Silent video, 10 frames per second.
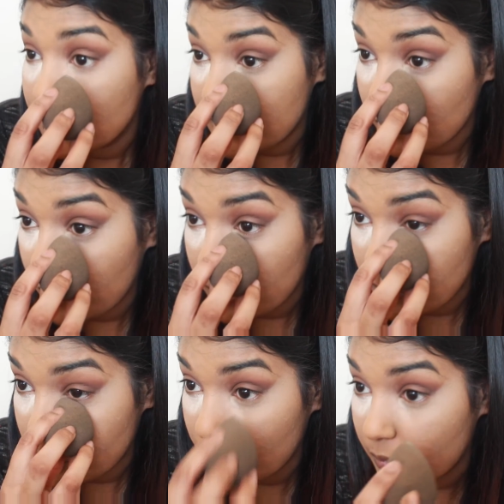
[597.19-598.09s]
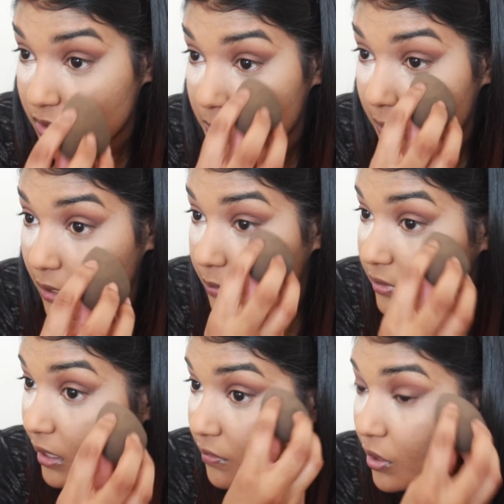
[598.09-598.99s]
didn't want to do too much makeup
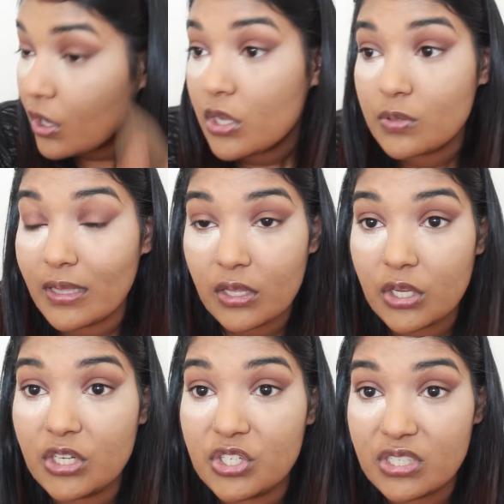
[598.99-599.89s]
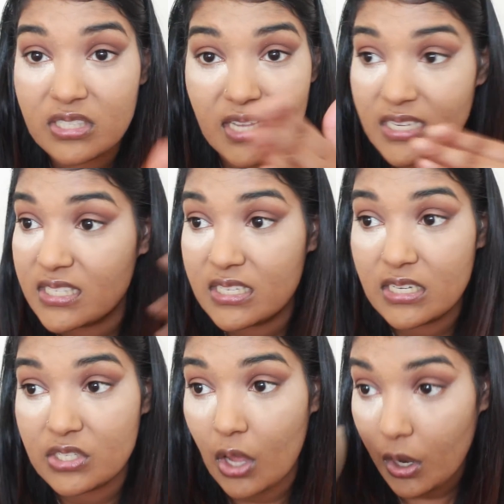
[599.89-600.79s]
stuff, so I literally just dusted
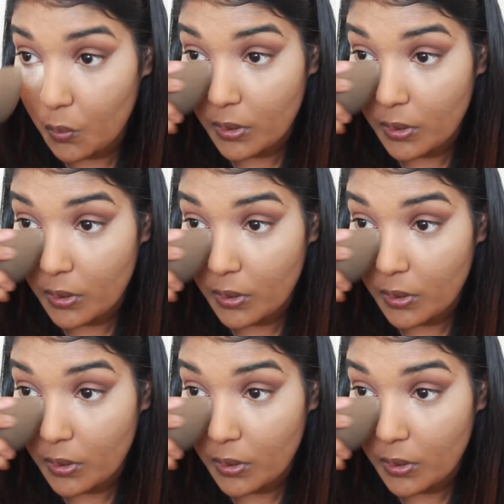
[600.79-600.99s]
this on,